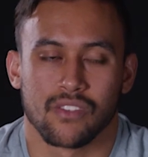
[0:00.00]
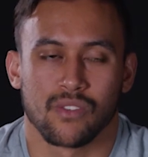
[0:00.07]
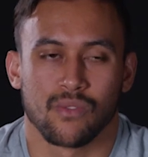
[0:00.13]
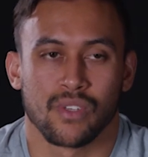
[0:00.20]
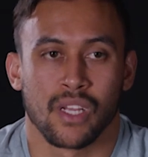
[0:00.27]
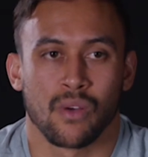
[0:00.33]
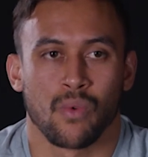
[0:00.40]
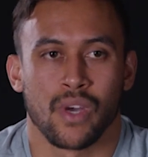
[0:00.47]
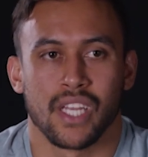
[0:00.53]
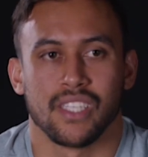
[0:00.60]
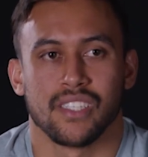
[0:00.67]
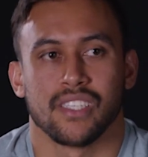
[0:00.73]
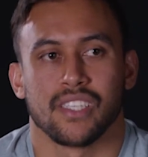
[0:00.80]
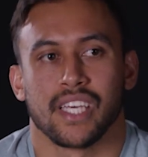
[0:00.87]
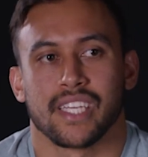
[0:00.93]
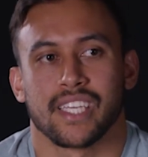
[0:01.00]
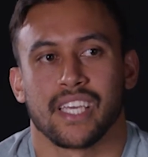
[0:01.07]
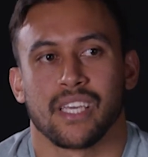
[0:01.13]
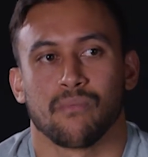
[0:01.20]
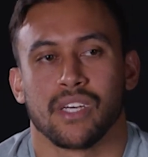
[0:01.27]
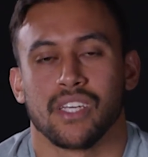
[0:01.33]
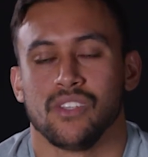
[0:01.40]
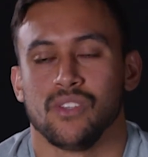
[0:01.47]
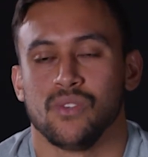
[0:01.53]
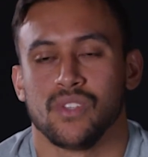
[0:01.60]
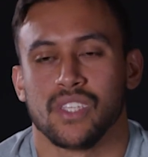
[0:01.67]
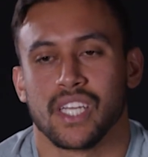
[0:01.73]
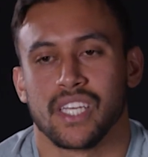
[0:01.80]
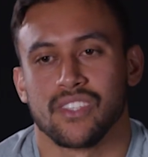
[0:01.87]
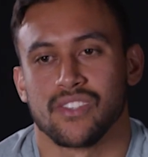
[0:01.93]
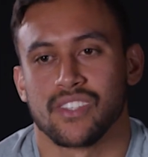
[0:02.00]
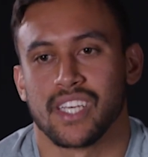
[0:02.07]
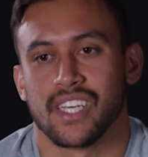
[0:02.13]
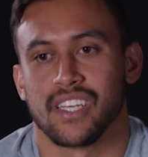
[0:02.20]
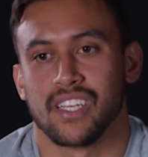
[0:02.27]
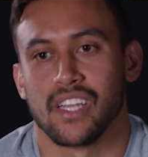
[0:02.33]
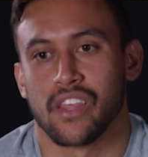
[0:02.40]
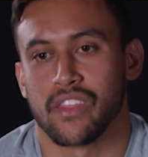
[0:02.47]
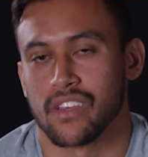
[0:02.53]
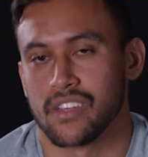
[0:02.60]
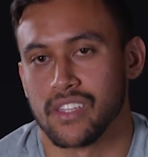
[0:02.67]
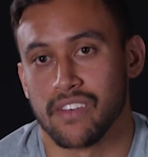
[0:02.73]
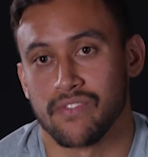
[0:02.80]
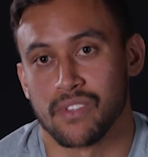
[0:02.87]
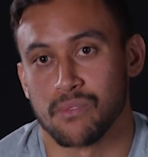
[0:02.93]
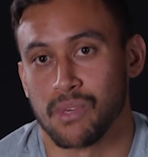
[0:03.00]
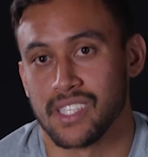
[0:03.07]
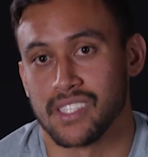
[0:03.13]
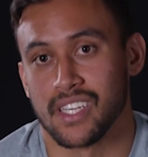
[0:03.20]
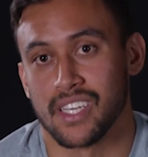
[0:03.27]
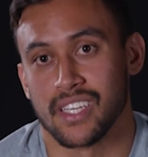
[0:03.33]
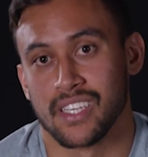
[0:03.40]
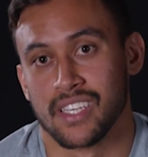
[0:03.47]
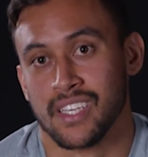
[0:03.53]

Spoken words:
So when I went into that game, I knew that I just had nothing left in my tank.